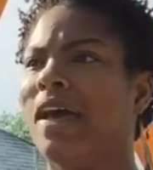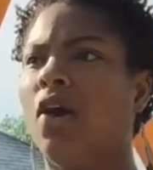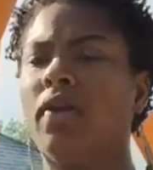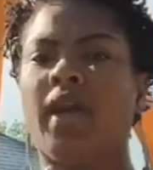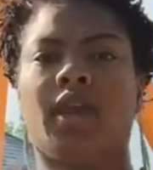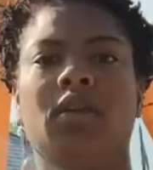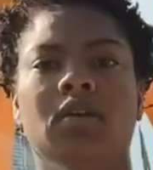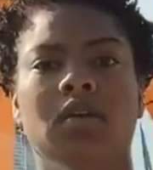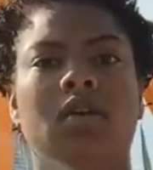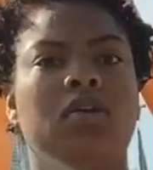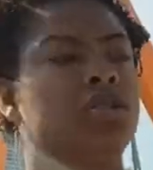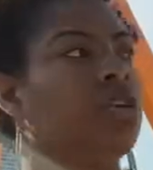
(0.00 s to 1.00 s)
Okay.
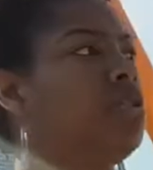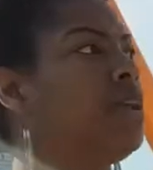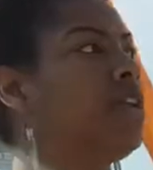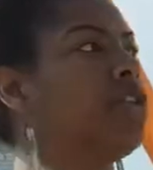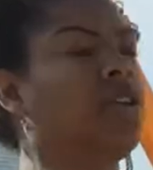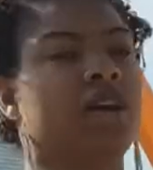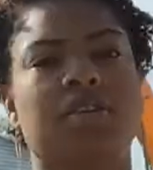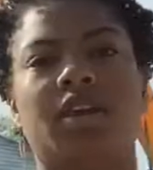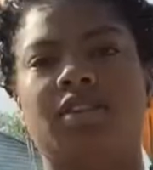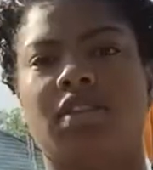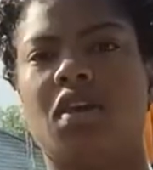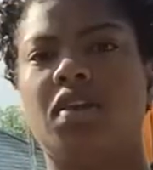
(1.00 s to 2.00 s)
So you got your
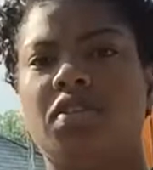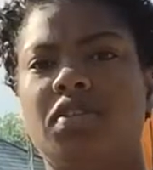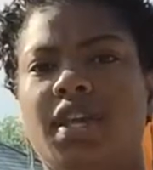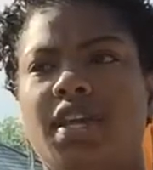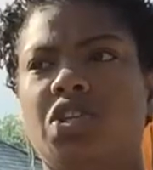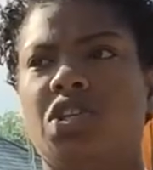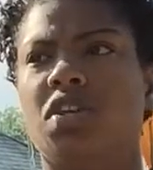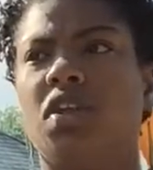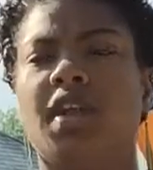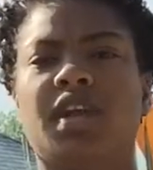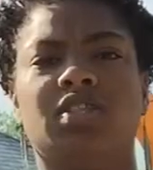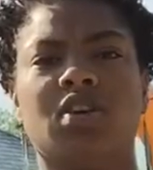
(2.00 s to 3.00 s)
consultation,
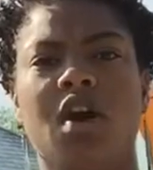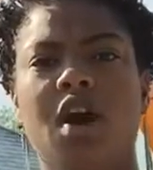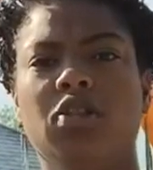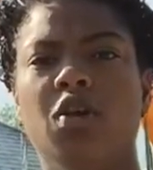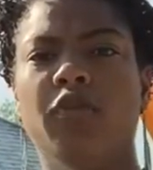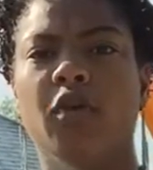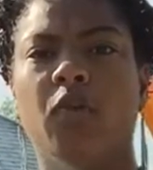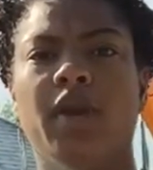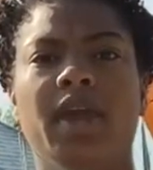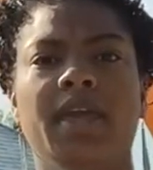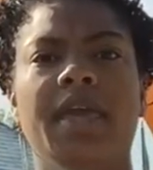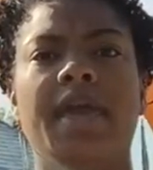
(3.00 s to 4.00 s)
it's all over
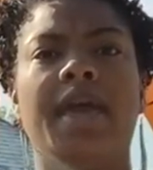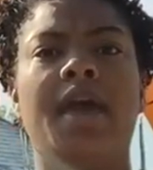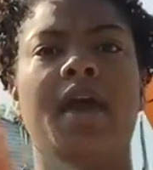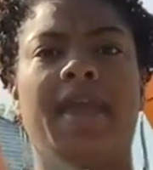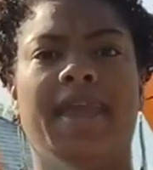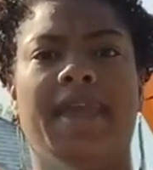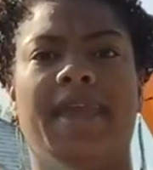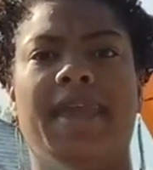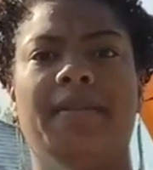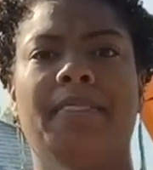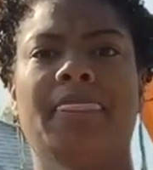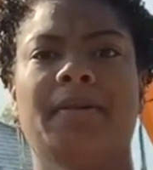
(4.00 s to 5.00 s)
with,
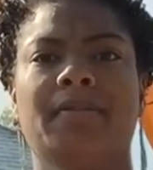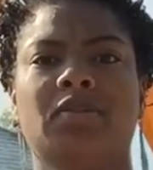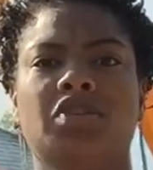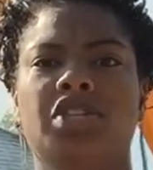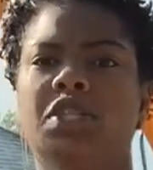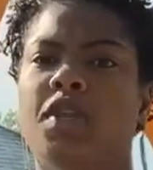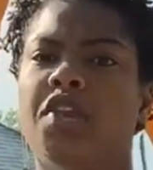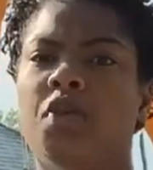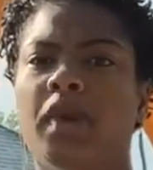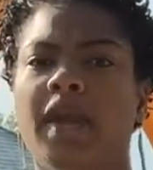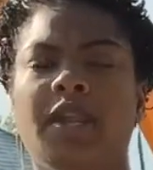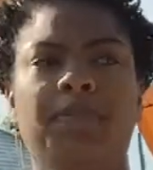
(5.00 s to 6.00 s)
and she's getting
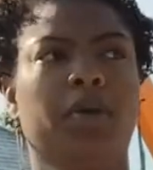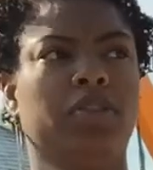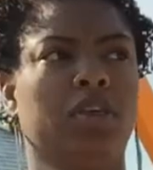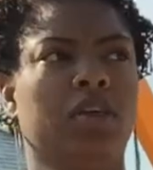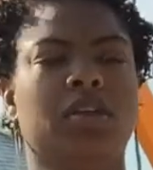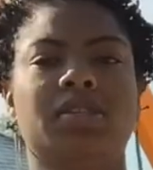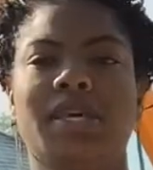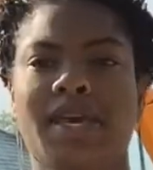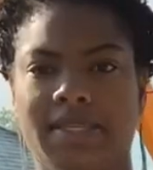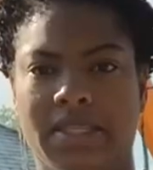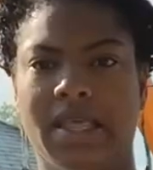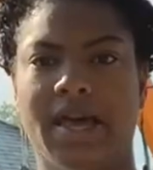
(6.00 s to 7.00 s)
ready to put the
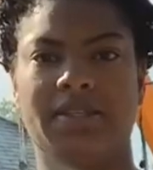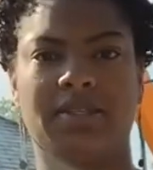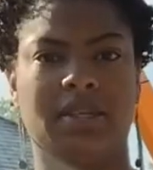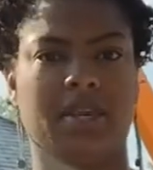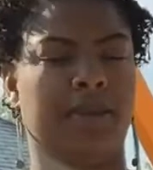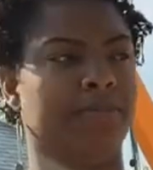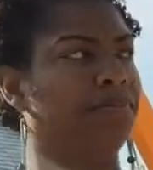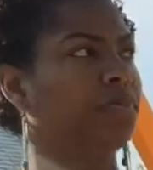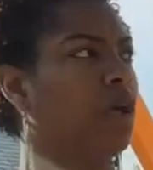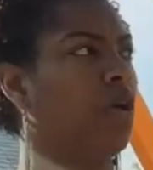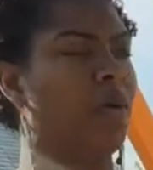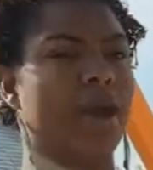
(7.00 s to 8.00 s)
test locks in,
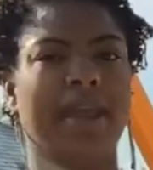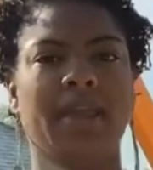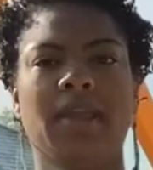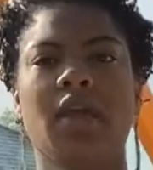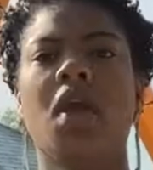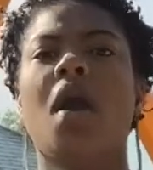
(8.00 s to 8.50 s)
all right?